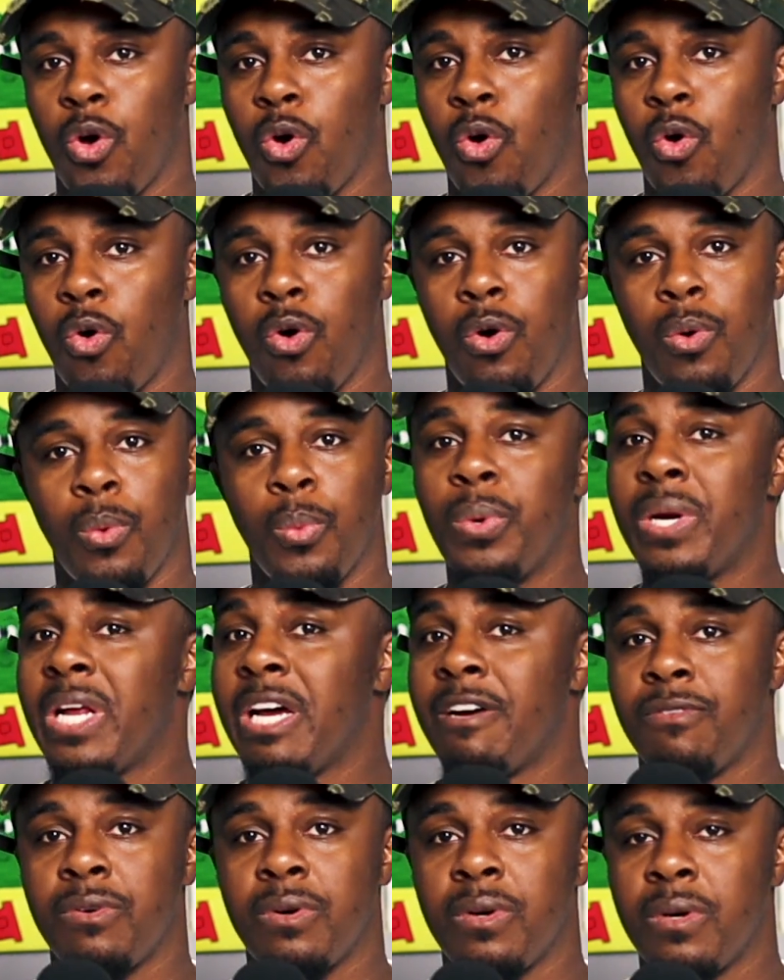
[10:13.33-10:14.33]
or
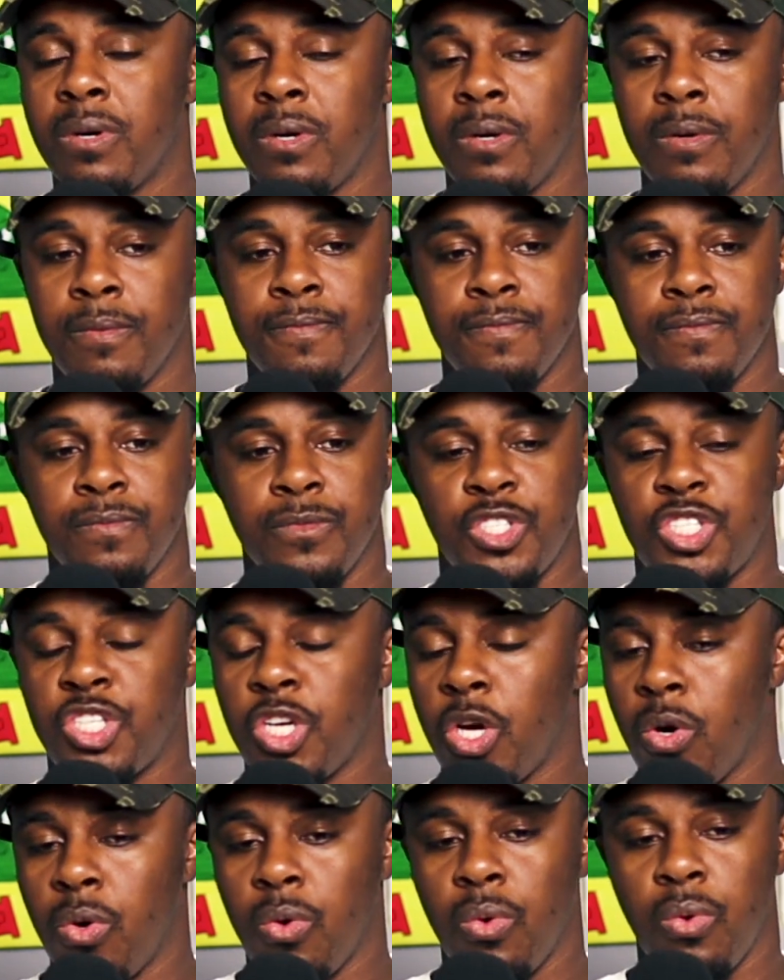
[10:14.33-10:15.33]
whatever
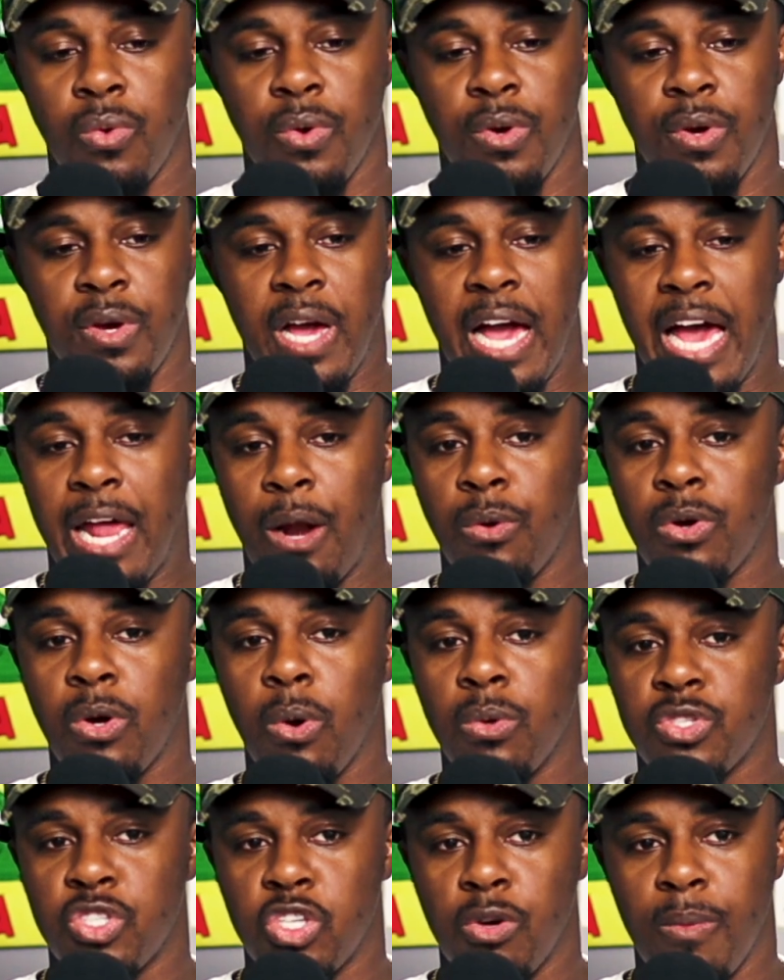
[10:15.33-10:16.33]
show I don't
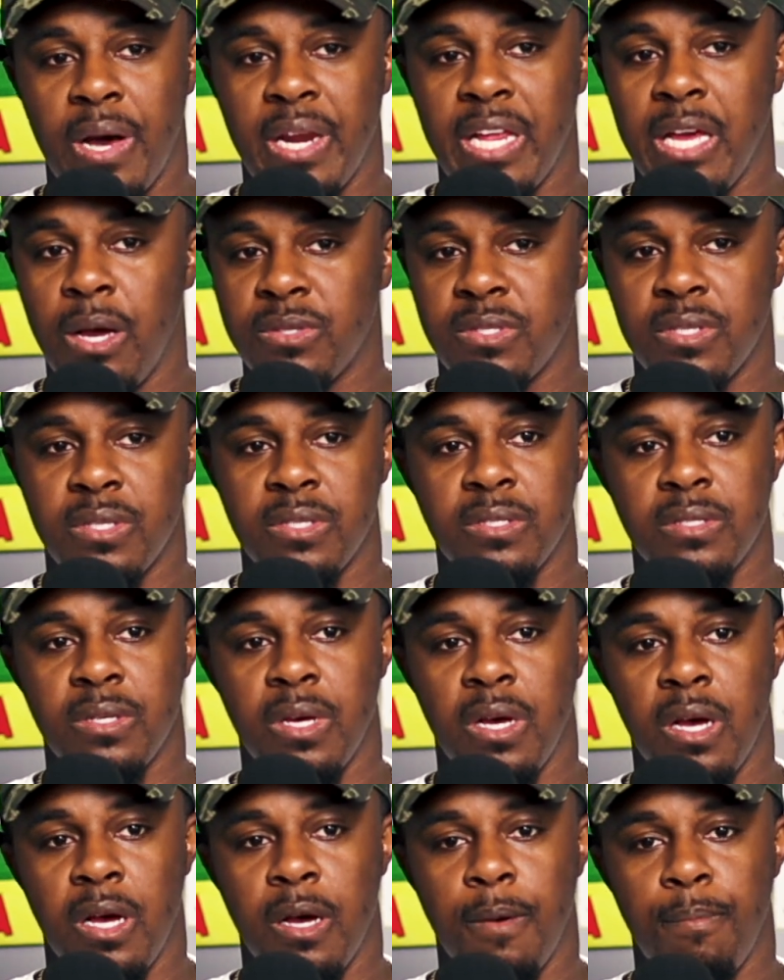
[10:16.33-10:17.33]
go to nobody else's
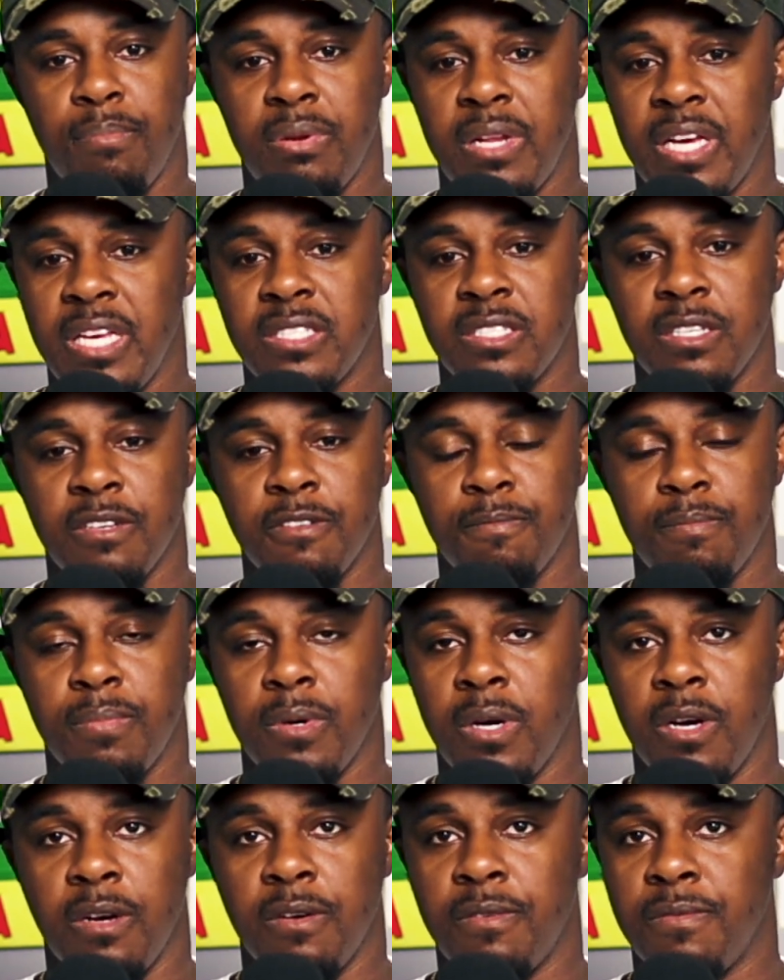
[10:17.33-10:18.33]
uh, place of,
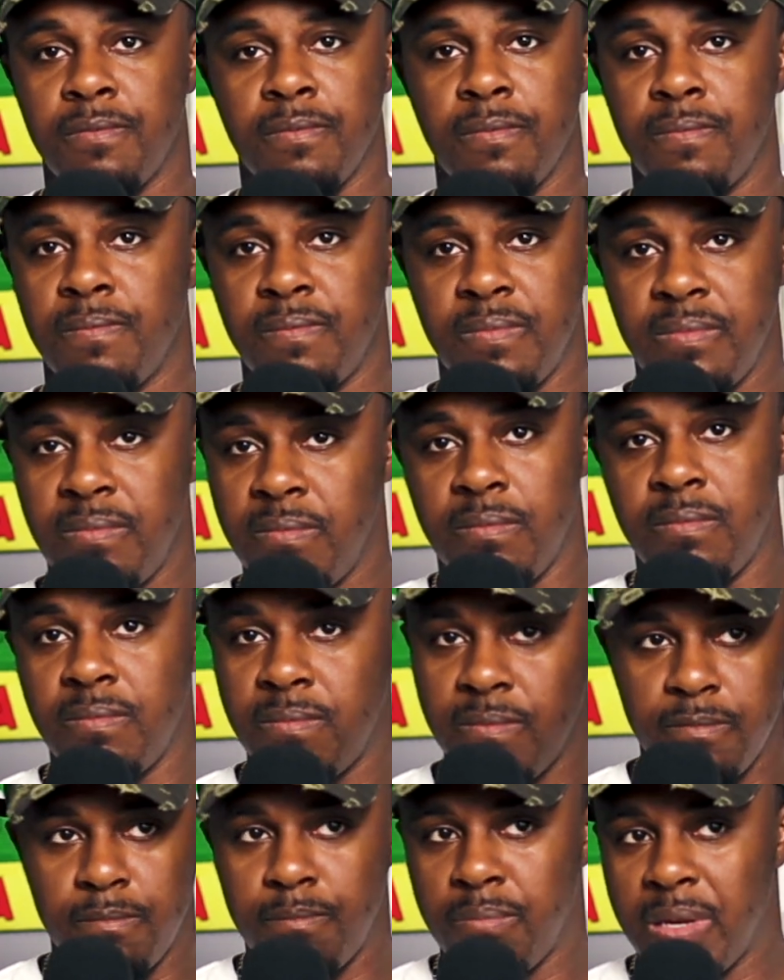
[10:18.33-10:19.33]
of
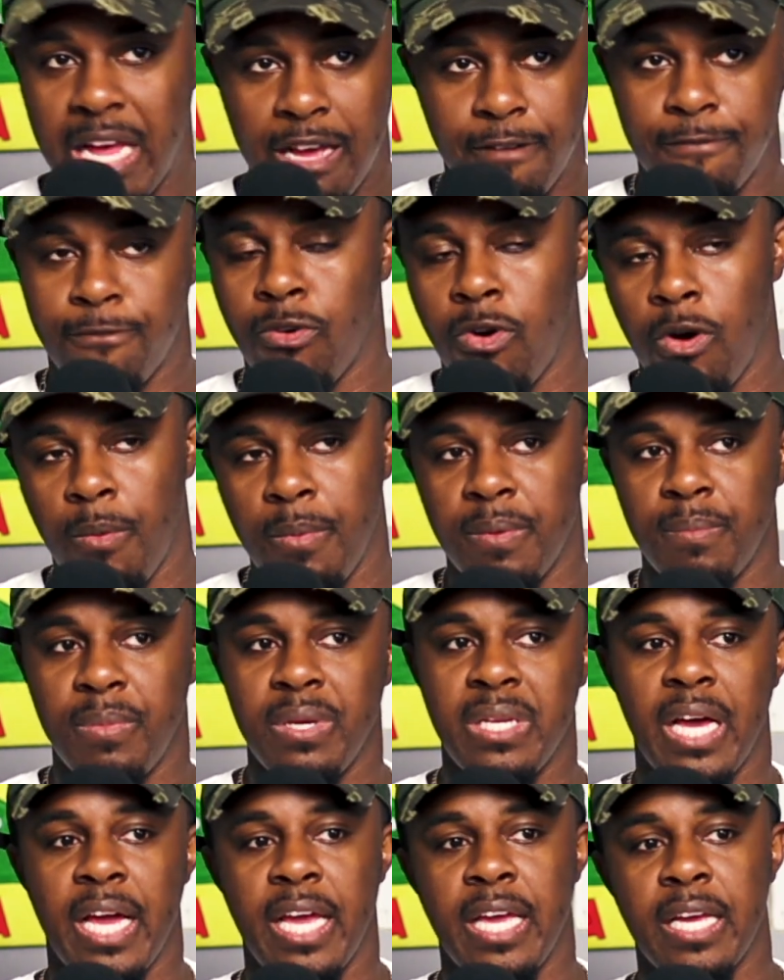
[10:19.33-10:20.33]
platform and
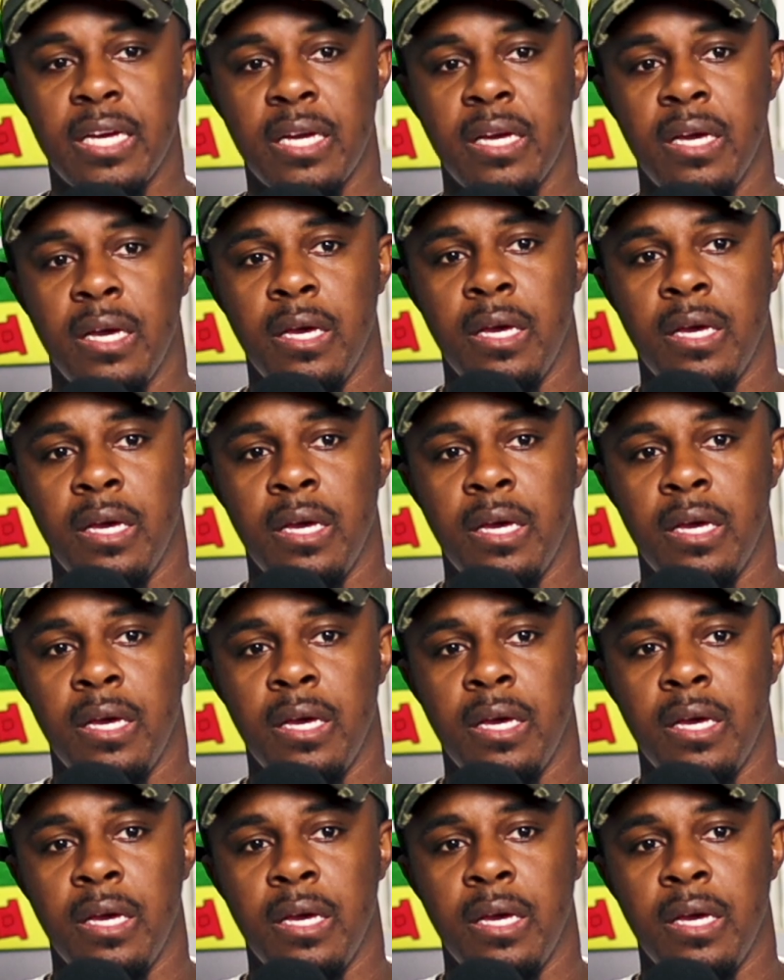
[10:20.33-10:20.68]
be like,